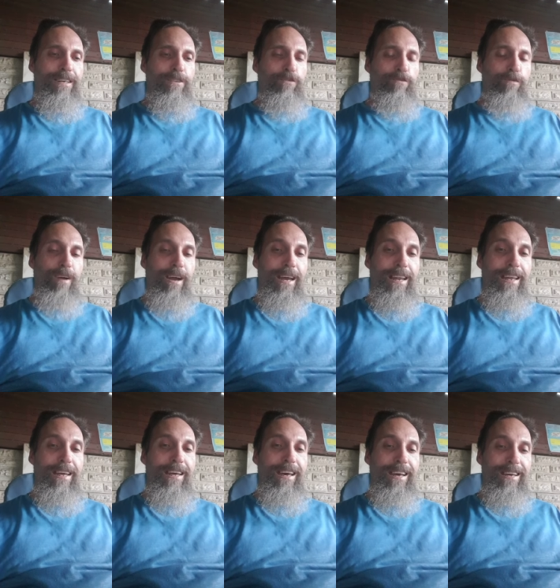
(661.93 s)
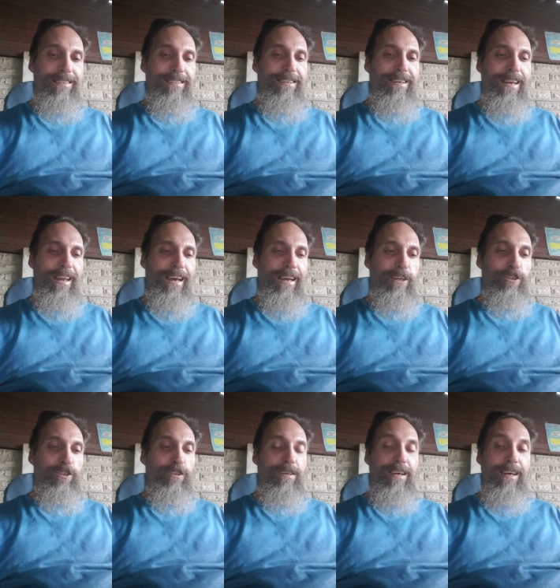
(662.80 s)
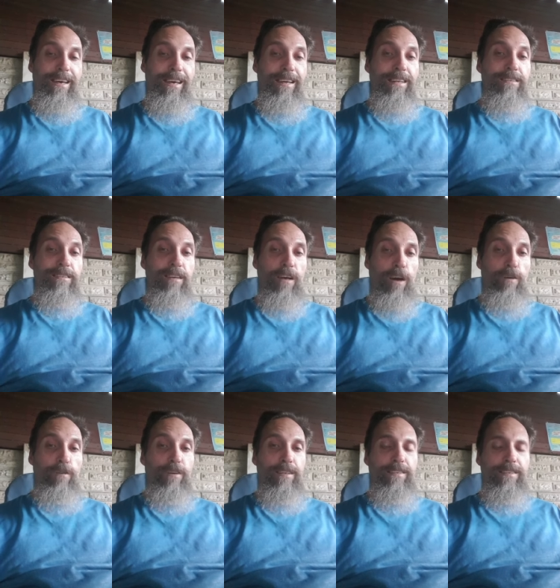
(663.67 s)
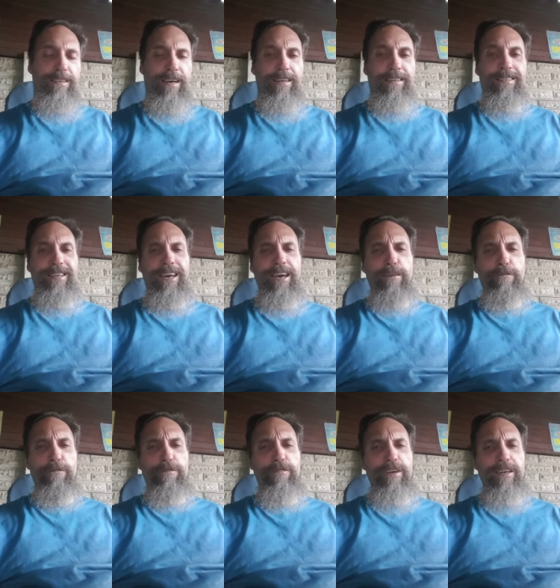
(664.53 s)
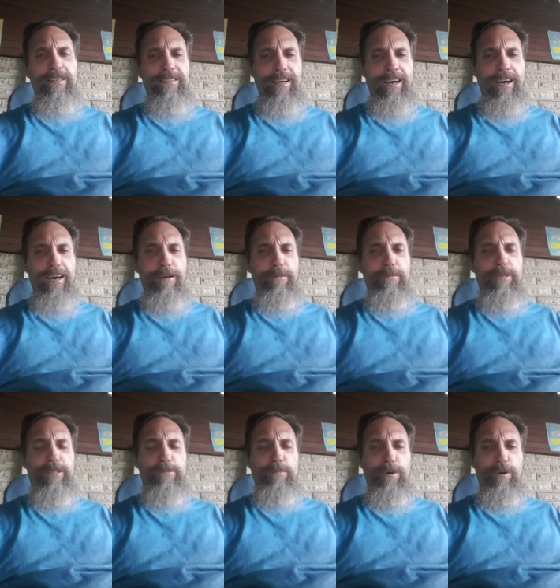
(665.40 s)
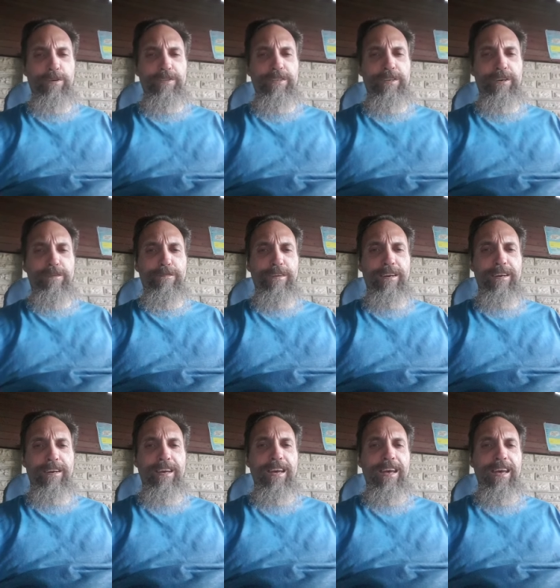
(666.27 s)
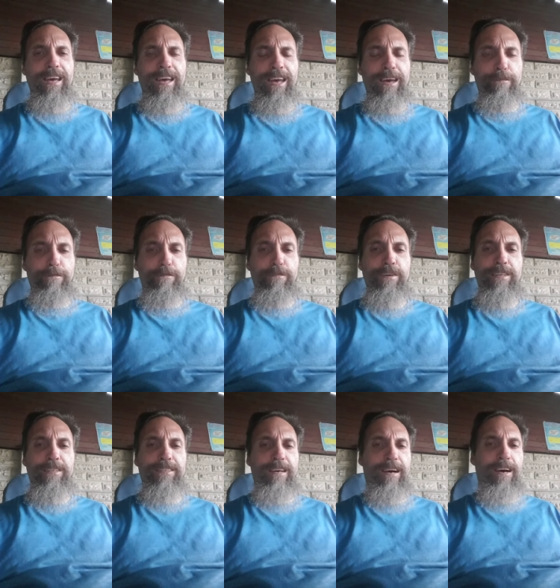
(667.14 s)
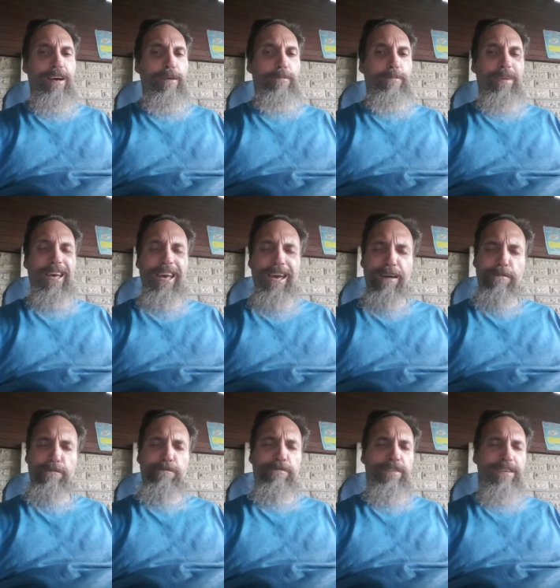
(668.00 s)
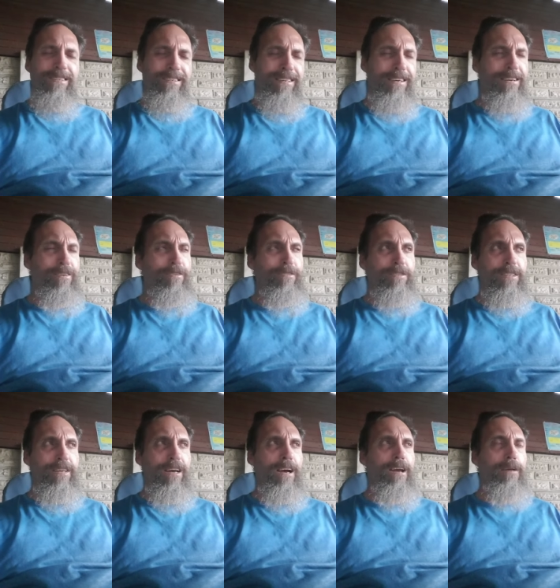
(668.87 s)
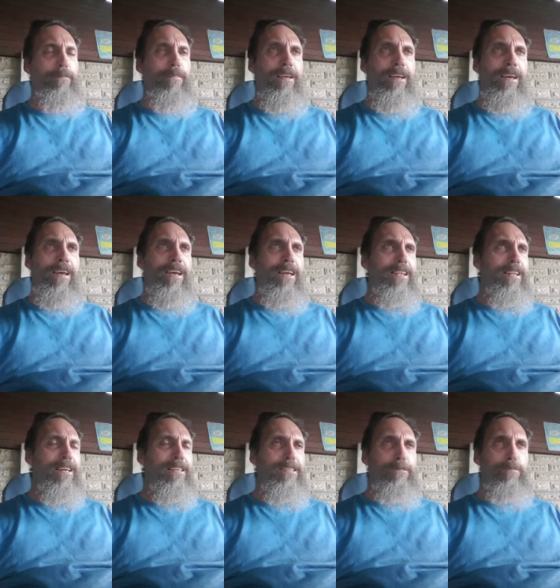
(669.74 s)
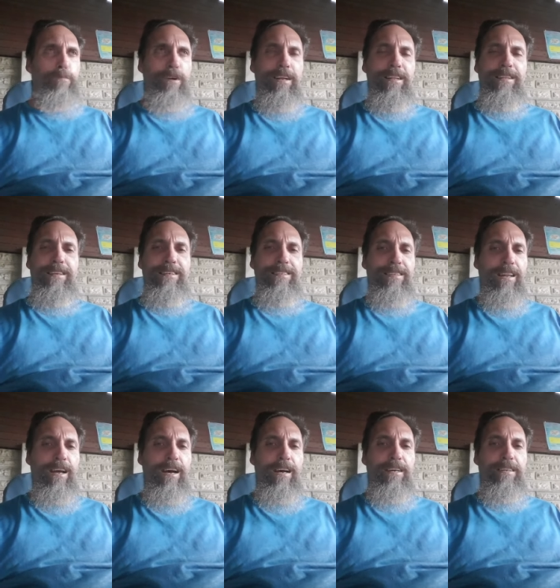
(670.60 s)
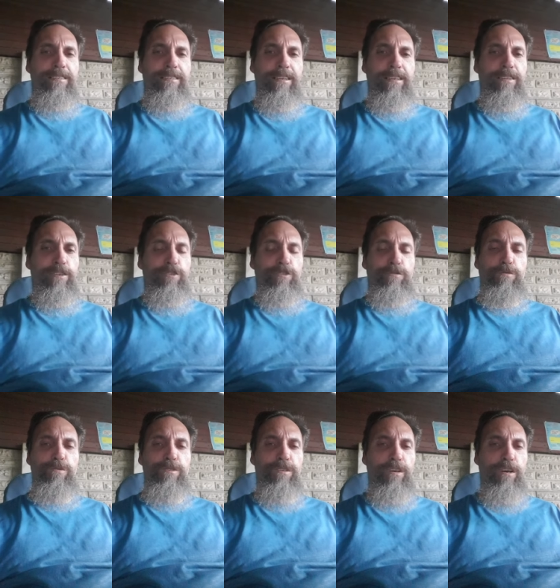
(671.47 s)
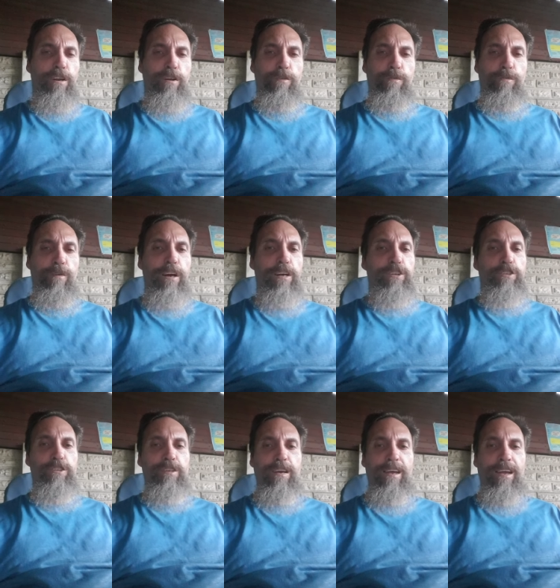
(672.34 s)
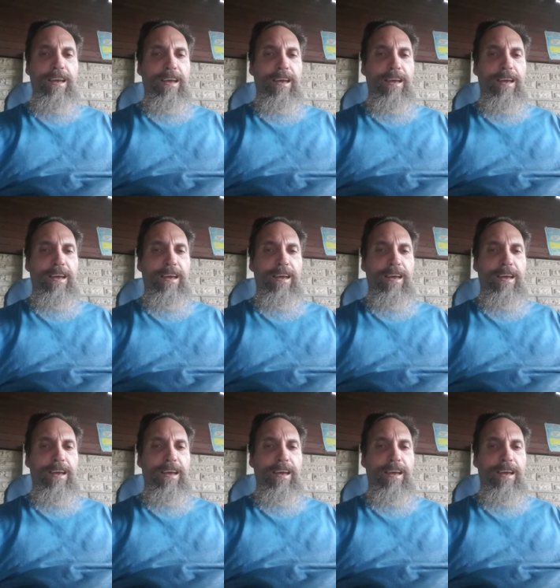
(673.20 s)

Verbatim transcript: Israeli escalation against holy sites. Every time it's Passover, every time, every single time, they spread these lies that the Jews are going to rush